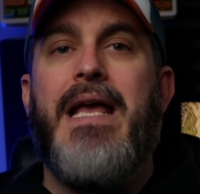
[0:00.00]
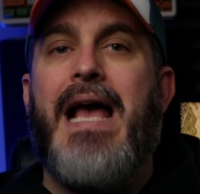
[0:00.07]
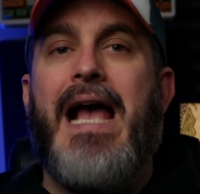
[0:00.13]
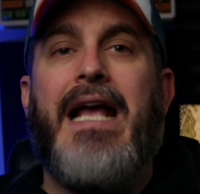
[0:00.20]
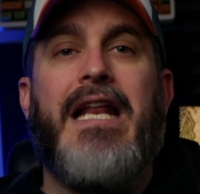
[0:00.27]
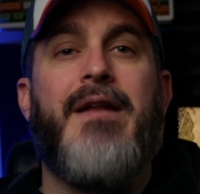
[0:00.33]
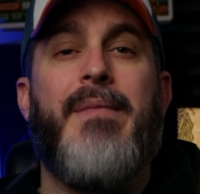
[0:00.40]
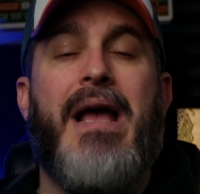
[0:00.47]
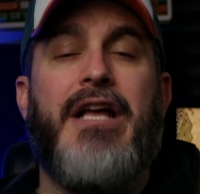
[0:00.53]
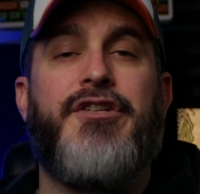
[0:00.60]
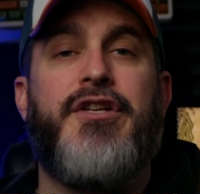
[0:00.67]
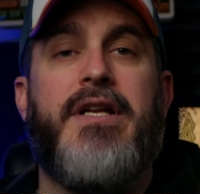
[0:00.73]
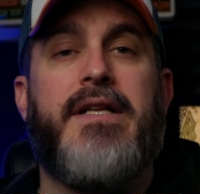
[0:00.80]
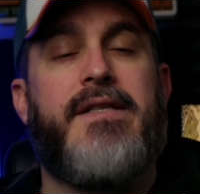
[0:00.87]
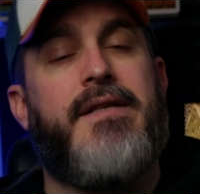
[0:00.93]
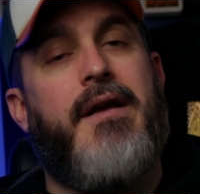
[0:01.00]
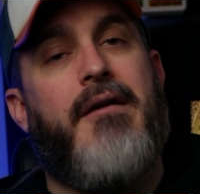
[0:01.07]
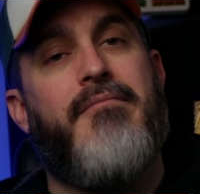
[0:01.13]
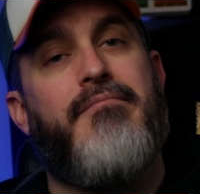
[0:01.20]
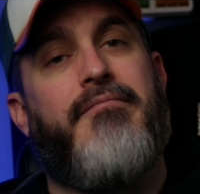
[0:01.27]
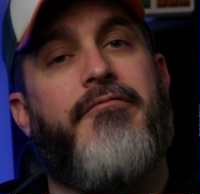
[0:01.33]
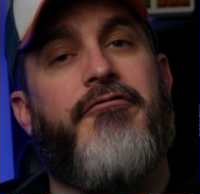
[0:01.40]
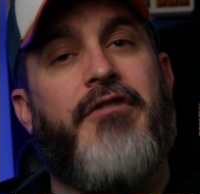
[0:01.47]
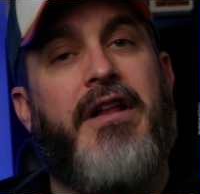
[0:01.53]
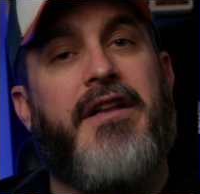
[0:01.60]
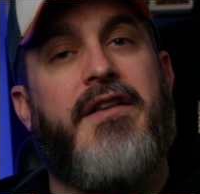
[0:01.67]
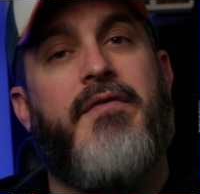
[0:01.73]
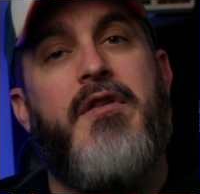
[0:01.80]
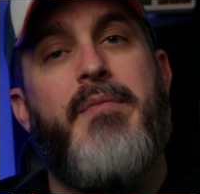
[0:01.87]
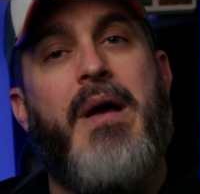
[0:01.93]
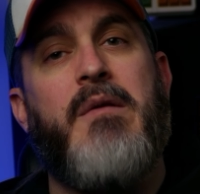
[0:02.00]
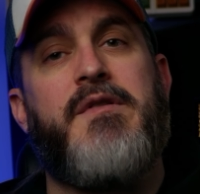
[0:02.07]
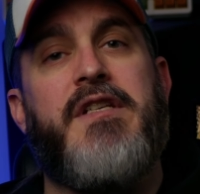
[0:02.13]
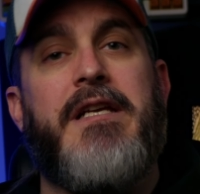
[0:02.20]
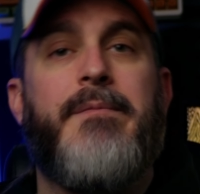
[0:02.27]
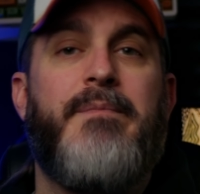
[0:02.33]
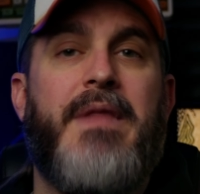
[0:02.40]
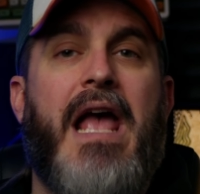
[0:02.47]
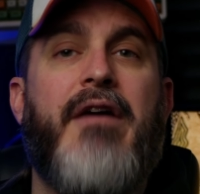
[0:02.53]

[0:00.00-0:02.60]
I can imagine it's relatively bouncy,